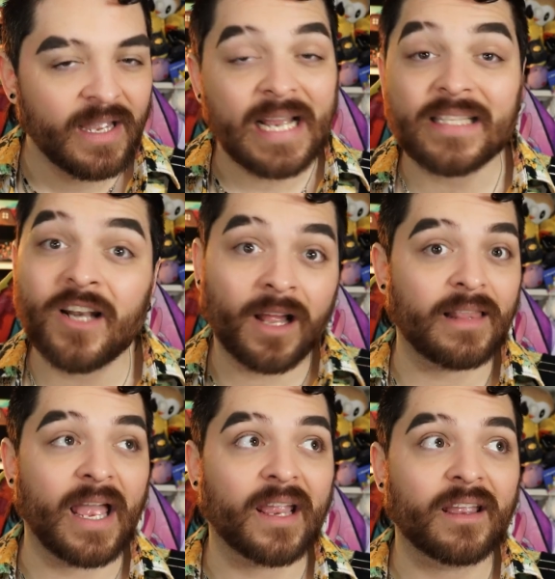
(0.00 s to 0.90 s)
It's not
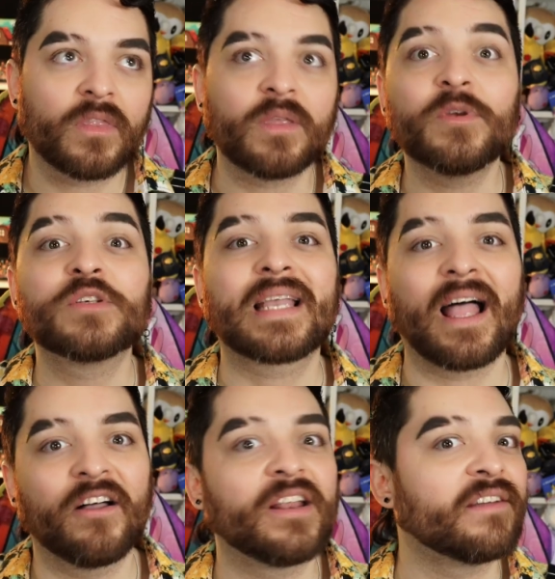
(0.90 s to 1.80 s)
like the
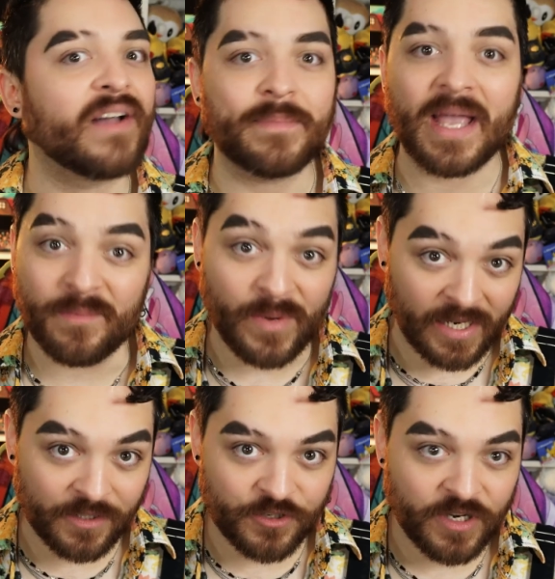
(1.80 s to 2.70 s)
musicality of I'm That
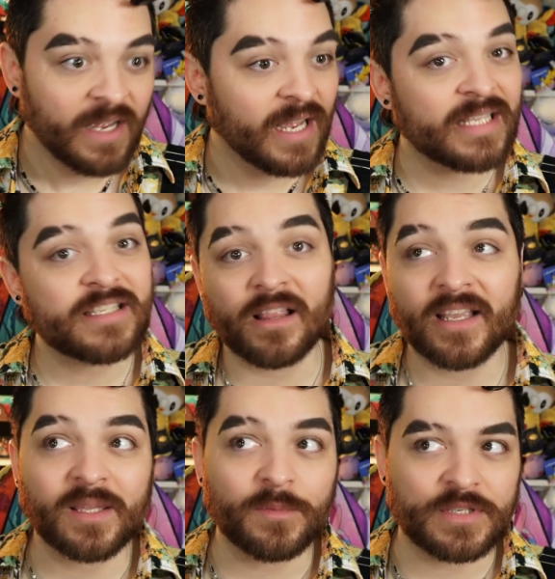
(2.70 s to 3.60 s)
Bitch. It's not
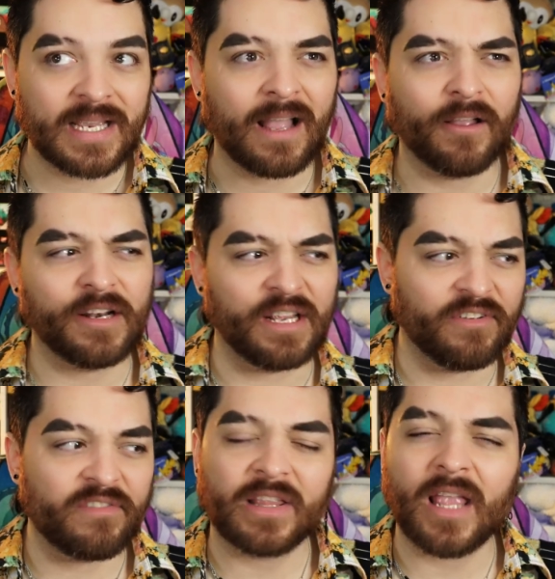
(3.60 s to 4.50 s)
like the musicality of
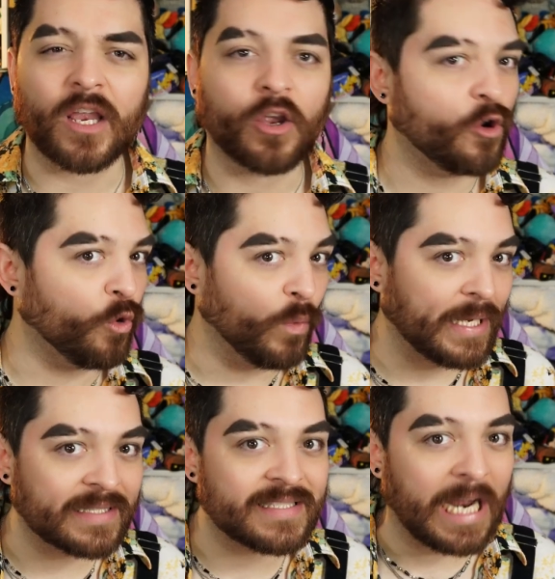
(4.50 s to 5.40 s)
even like
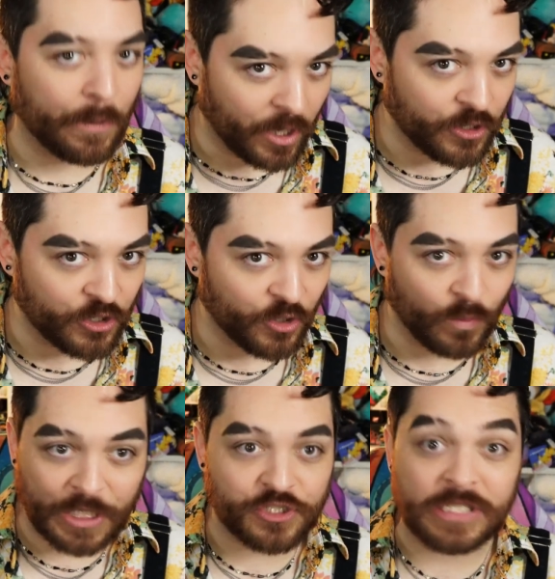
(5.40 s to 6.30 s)
Queens Down Under,
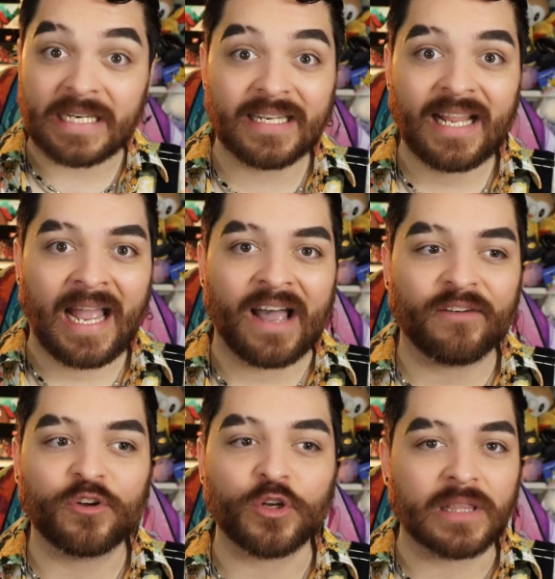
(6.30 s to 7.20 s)
which didn't
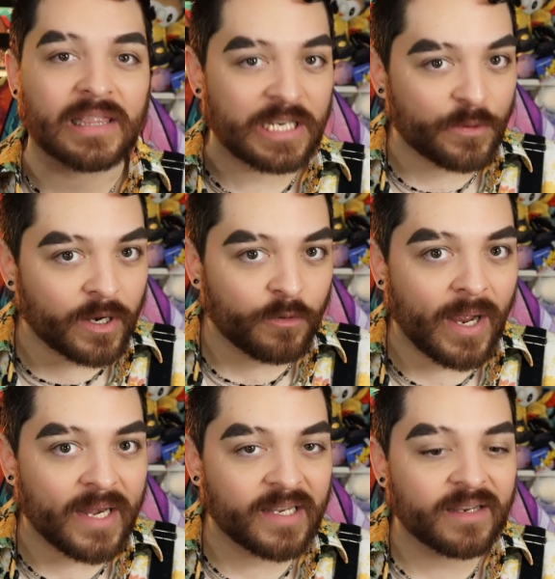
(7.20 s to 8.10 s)
have good lyric
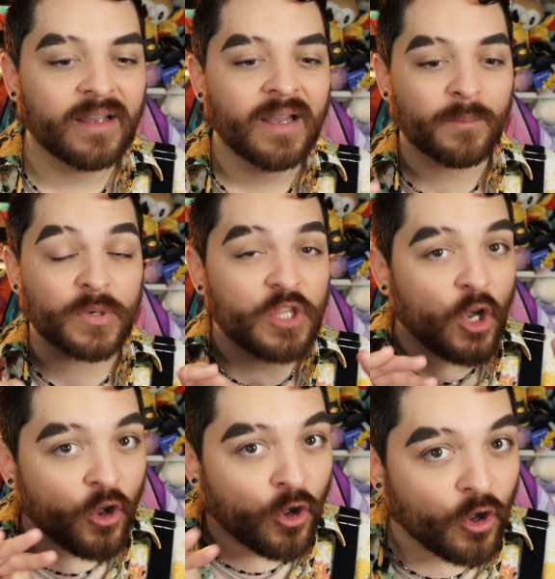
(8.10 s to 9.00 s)
writing, but the
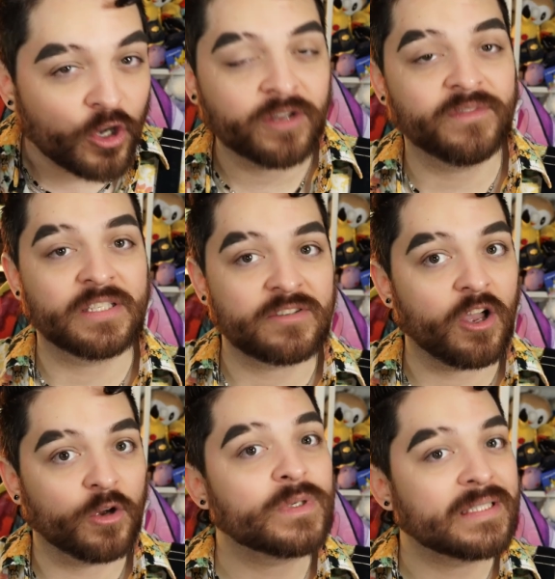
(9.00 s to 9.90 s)
hook of the
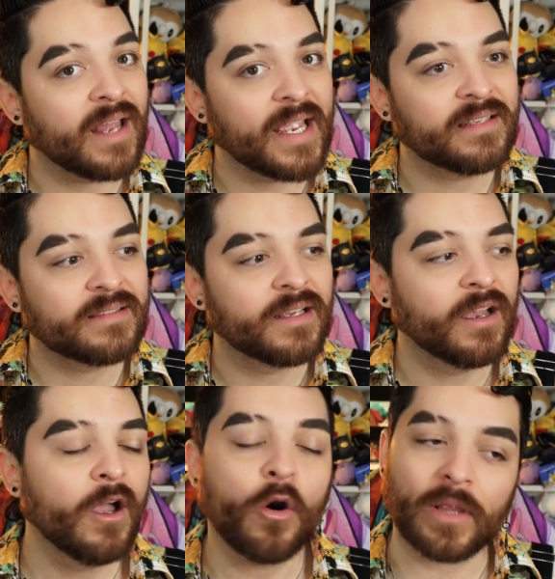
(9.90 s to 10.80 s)
song was nice.
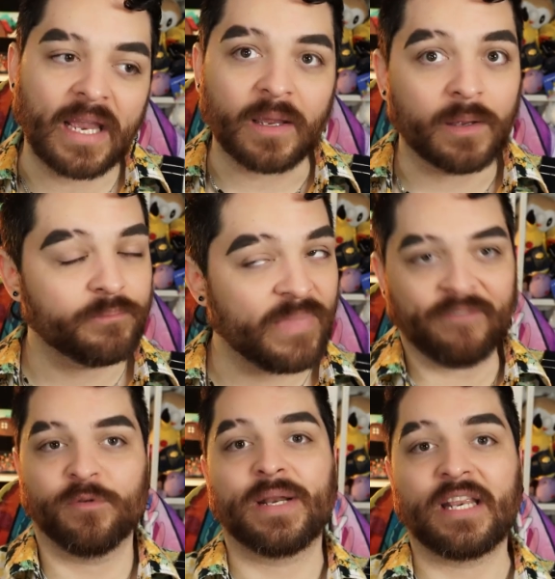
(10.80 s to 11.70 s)
Or like
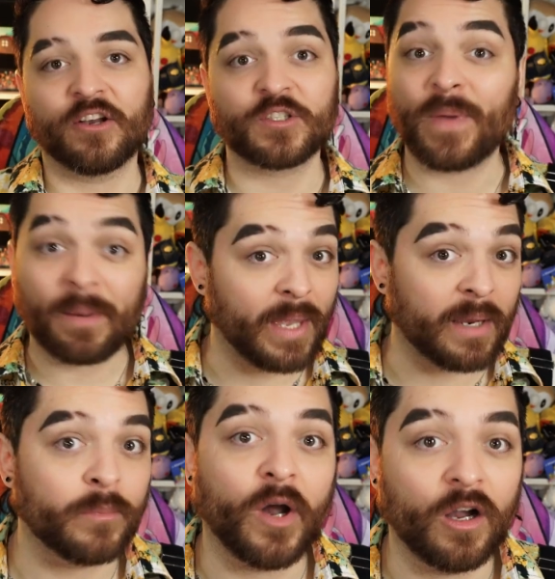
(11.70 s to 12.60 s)
Everybody Knows Bing
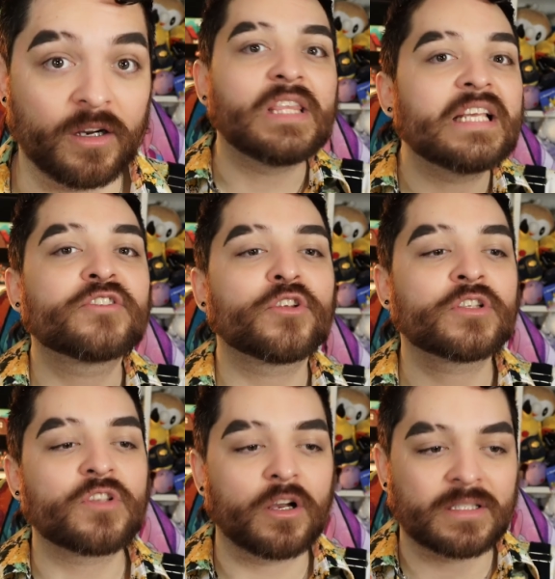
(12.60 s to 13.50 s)
Bang Bong. These are the
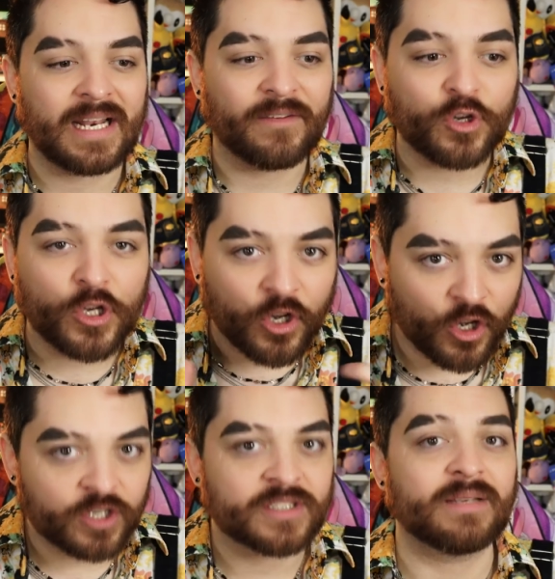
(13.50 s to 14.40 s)
songs that have good
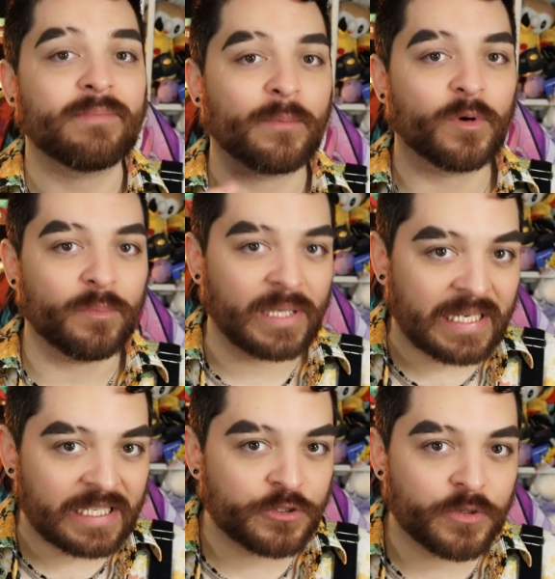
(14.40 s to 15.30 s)
hooks and
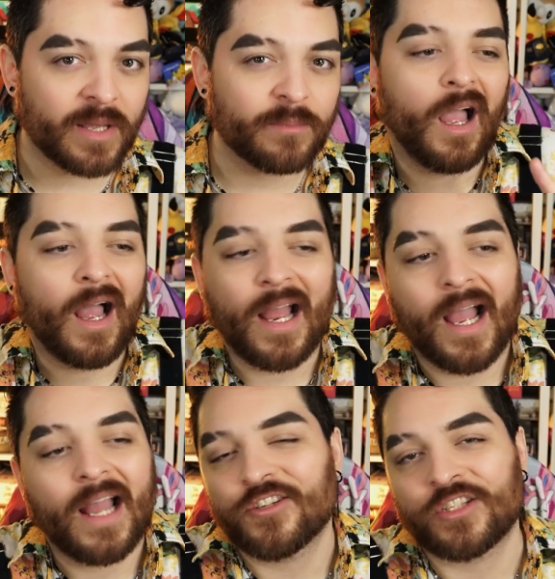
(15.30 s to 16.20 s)
memorability to them.
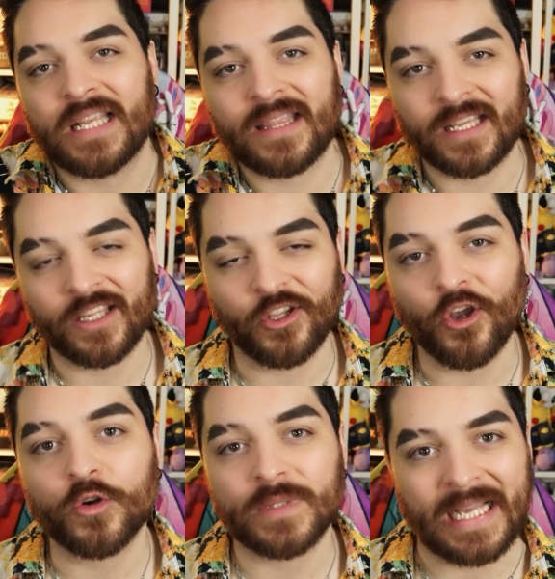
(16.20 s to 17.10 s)
I just didn't think that the
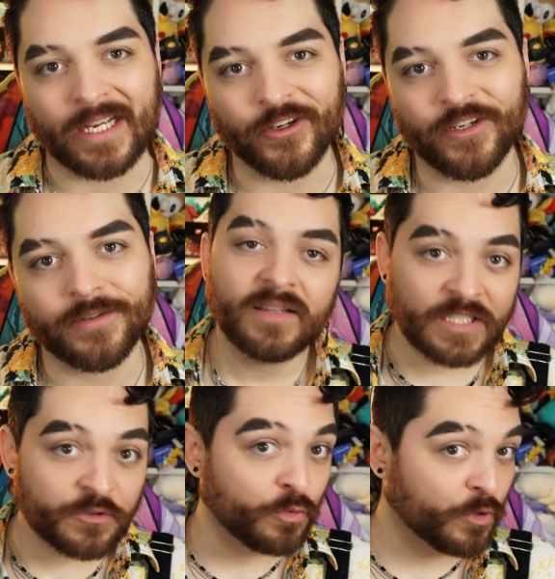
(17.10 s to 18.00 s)
hook was that good.
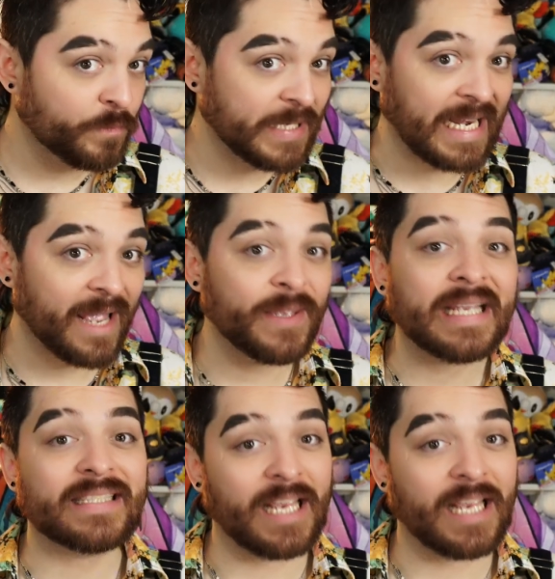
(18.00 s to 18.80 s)
This group dynamic is